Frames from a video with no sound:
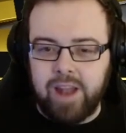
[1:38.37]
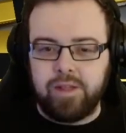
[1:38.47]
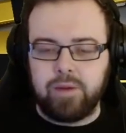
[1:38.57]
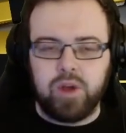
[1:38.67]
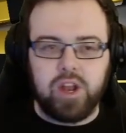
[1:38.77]
I
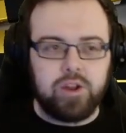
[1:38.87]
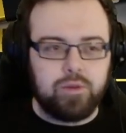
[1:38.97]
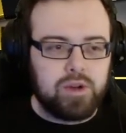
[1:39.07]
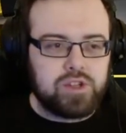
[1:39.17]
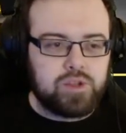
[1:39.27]
don't think we're going to
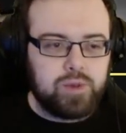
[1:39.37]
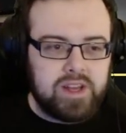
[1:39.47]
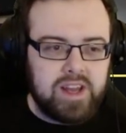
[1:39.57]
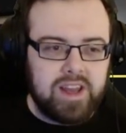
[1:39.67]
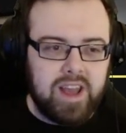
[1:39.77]
do much
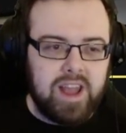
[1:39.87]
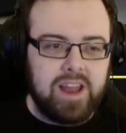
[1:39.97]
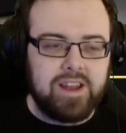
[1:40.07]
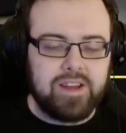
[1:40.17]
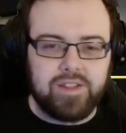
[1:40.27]
tweaking
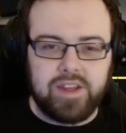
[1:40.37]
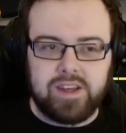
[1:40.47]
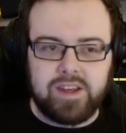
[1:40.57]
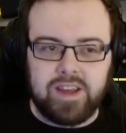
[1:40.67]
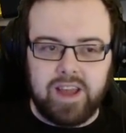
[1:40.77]
in
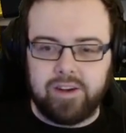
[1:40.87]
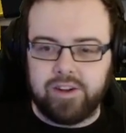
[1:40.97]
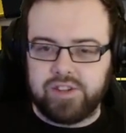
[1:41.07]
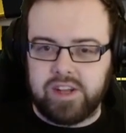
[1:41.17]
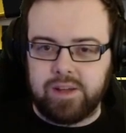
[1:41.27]
the
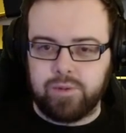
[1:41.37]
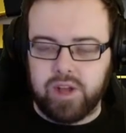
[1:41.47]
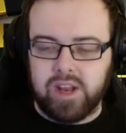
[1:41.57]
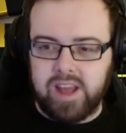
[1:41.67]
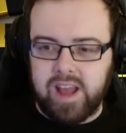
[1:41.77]
garage. I think
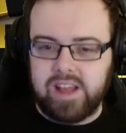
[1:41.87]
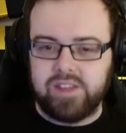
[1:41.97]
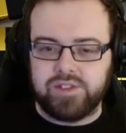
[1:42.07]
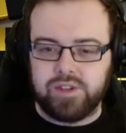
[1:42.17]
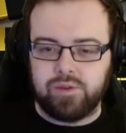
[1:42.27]
we're going to get
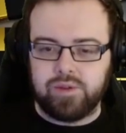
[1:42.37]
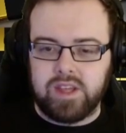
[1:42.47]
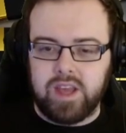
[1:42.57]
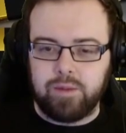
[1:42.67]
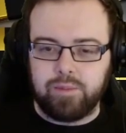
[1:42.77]
into
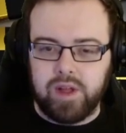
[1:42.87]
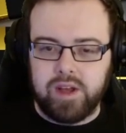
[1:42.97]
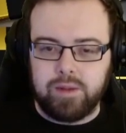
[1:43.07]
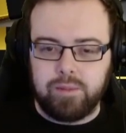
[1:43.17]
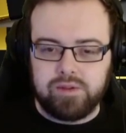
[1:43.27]
the
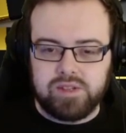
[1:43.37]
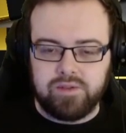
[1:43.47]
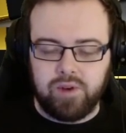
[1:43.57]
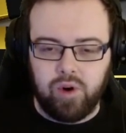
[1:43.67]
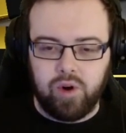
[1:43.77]
gameplay
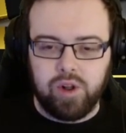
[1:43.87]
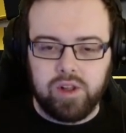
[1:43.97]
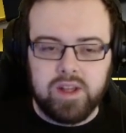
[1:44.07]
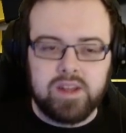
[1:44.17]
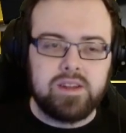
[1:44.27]
most of all.